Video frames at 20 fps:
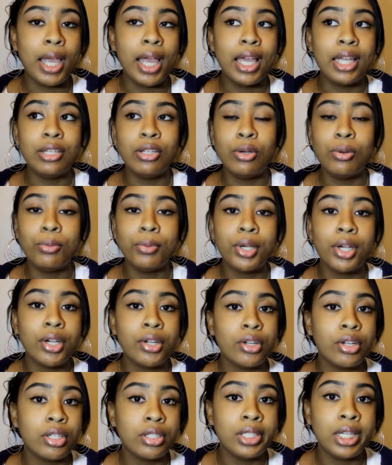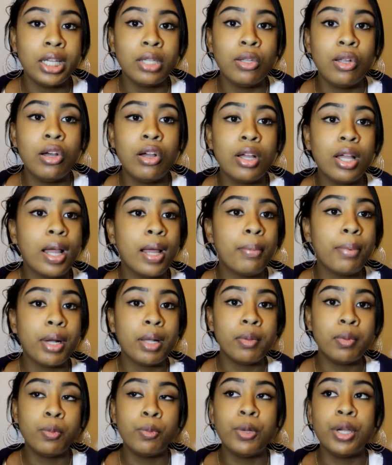I don't wear it all day long. I
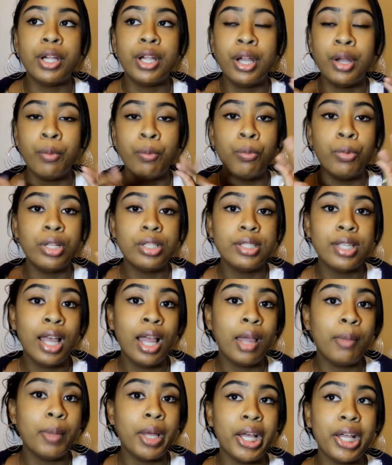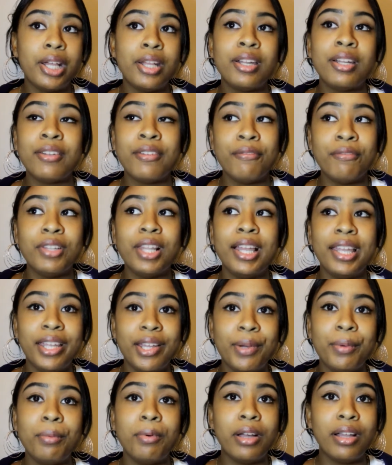probably wear it one time out of like
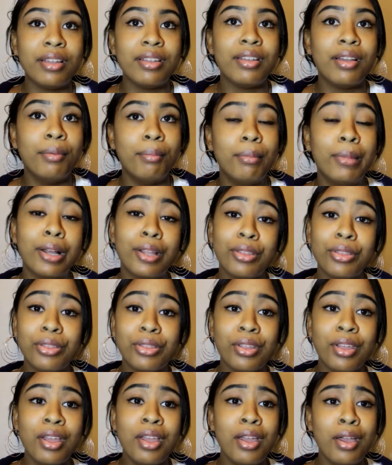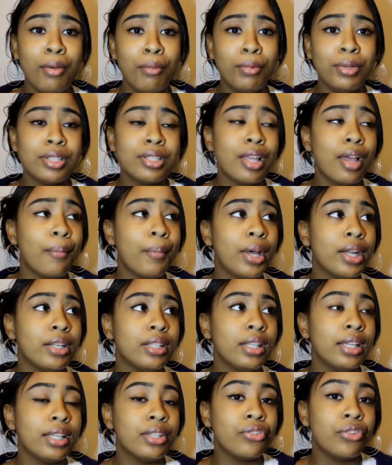what, a month, one time out of
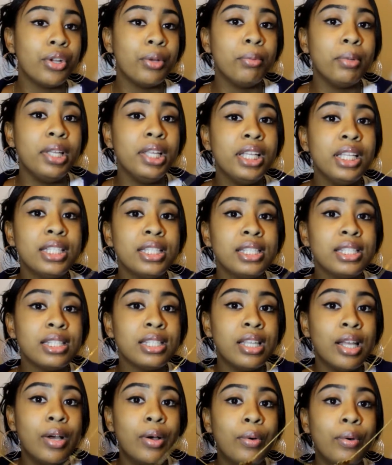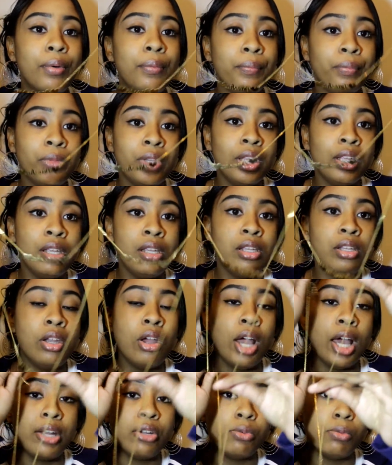like 3 weeks. So you know,
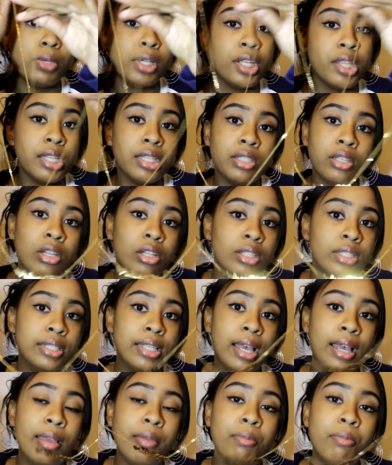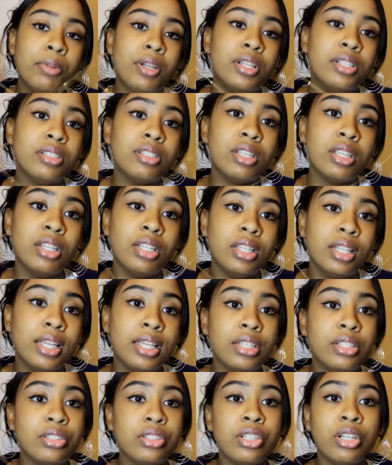I don't wear this all the time where it's gonna like
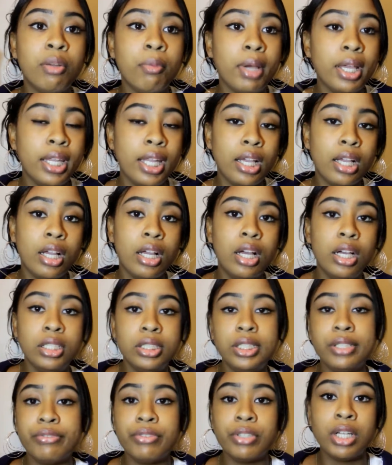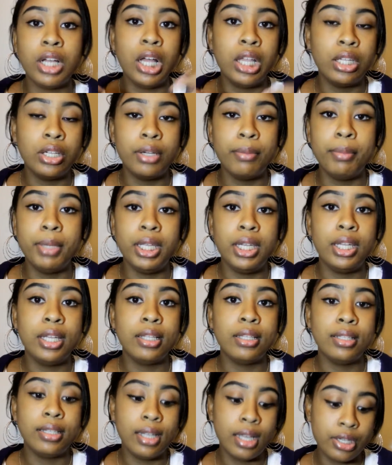turn my neck a different color
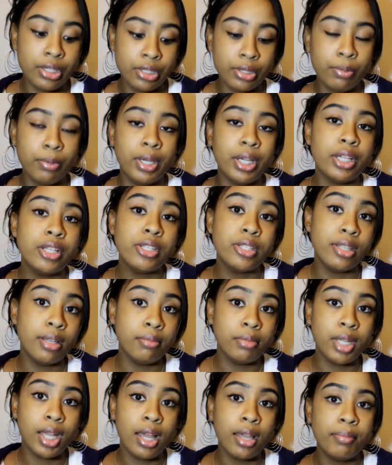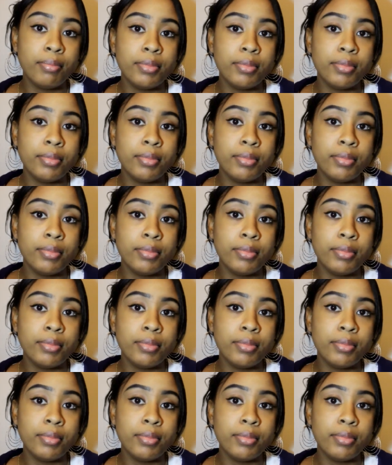immediately. I just wear it sometimes.